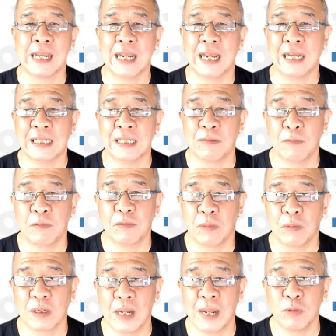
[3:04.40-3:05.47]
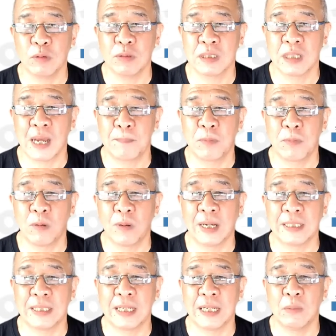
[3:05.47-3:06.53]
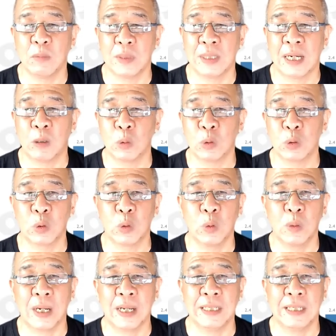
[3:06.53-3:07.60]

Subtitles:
And come to Singapore, I think we are also at